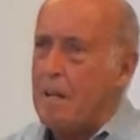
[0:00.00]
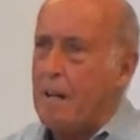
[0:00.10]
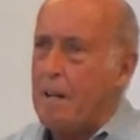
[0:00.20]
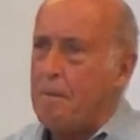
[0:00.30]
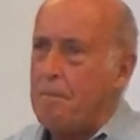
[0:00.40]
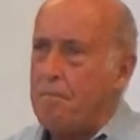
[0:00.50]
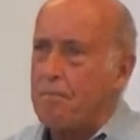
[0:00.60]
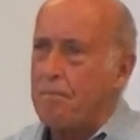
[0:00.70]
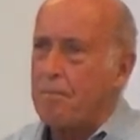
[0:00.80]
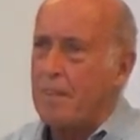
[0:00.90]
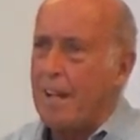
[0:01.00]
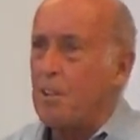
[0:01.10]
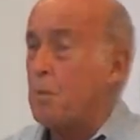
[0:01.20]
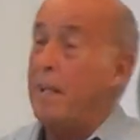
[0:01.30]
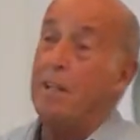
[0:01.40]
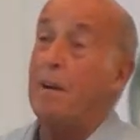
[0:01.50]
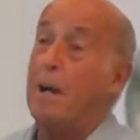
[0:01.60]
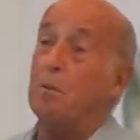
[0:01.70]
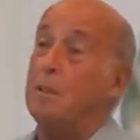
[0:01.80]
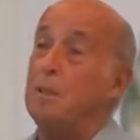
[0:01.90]
Um, I don't quite know
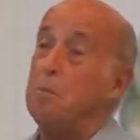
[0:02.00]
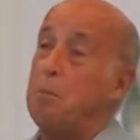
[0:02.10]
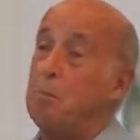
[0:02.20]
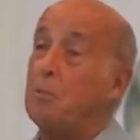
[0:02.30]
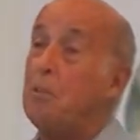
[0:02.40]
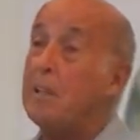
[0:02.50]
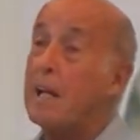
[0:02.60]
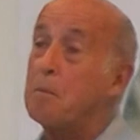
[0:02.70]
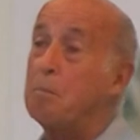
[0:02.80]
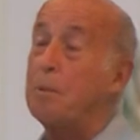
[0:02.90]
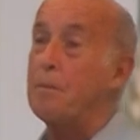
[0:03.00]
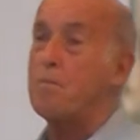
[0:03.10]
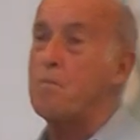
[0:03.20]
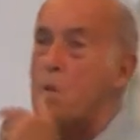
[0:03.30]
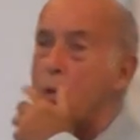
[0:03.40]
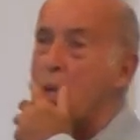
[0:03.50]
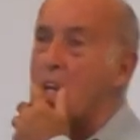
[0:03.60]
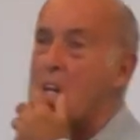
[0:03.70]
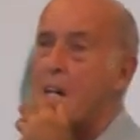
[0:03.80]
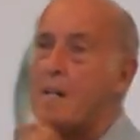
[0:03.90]
how people see that, but
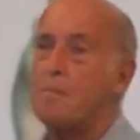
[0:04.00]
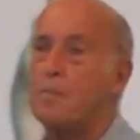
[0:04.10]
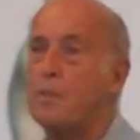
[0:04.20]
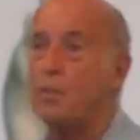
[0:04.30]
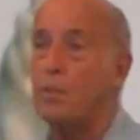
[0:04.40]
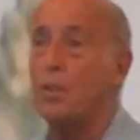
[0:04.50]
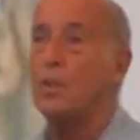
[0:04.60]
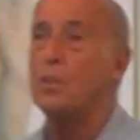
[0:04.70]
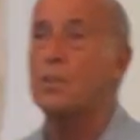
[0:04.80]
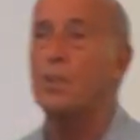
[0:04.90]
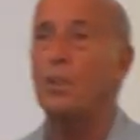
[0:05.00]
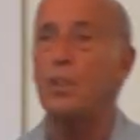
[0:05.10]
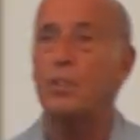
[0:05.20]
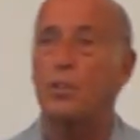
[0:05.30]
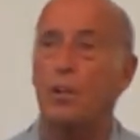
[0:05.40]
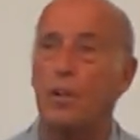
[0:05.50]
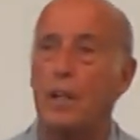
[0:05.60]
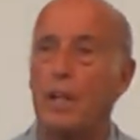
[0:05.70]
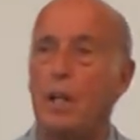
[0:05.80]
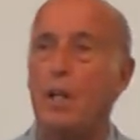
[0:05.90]
um, Jung certainly saw
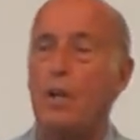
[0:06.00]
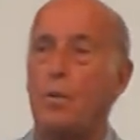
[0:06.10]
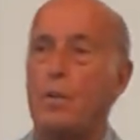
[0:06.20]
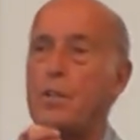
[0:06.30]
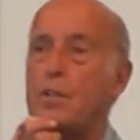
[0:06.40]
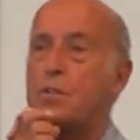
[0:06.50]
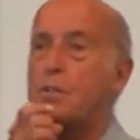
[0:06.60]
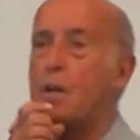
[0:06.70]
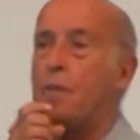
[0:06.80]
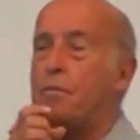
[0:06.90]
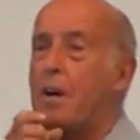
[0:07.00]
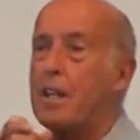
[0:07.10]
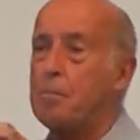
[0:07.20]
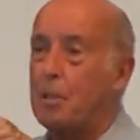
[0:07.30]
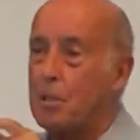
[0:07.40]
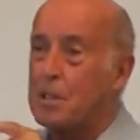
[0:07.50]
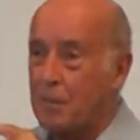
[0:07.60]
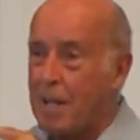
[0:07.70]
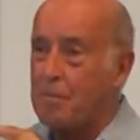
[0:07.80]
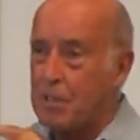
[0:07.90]
it with his father because
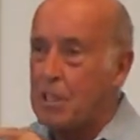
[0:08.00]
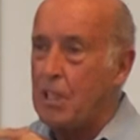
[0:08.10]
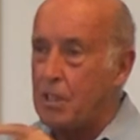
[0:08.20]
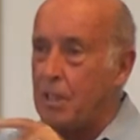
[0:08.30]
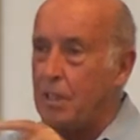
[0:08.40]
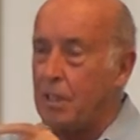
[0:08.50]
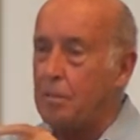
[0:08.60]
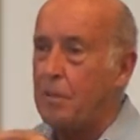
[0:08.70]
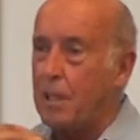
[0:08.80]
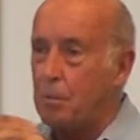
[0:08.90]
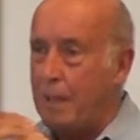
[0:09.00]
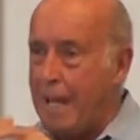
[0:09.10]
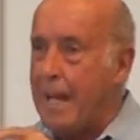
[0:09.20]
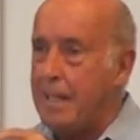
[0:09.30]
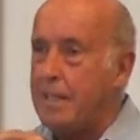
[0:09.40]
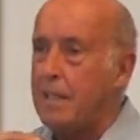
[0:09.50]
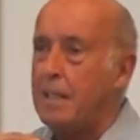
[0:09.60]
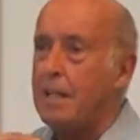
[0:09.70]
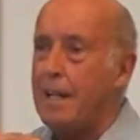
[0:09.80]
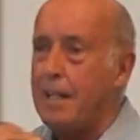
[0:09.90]
of conversation, and the father would end
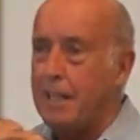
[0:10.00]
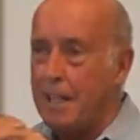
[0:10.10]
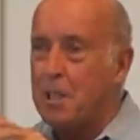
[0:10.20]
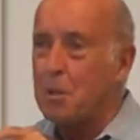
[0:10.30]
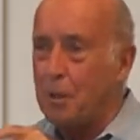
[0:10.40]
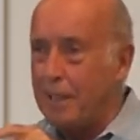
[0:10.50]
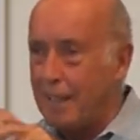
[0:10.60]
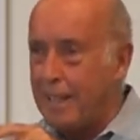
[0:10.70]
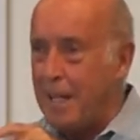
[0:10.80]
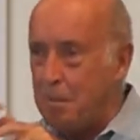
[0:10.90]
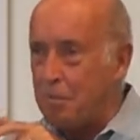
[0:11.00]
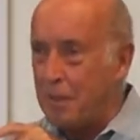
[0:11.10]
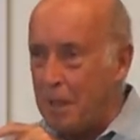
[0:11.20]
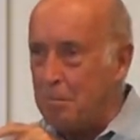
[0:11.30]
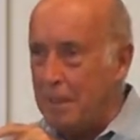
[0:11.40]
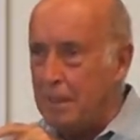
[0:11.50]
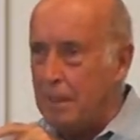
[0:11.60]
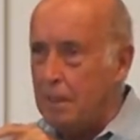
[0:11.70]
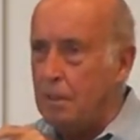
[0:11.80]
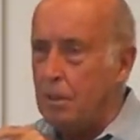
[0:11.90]
any inquiry that came from
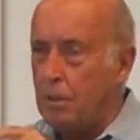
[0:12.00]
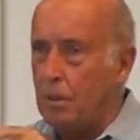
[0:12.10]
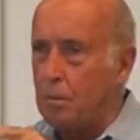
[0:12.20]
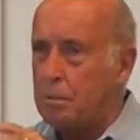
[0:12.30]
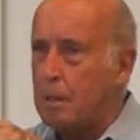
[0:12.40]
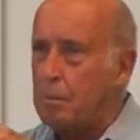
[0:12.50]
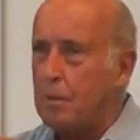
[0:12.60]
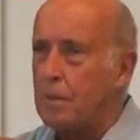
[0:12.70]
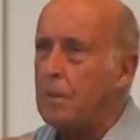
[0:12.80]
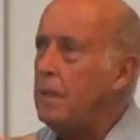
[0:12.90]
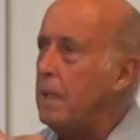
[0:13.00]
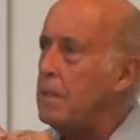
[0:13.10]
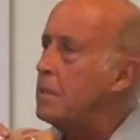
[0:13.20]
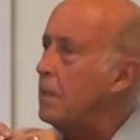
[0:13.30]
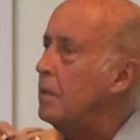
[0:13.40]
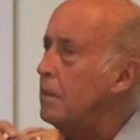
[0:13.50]
Jung, probably as a teenager.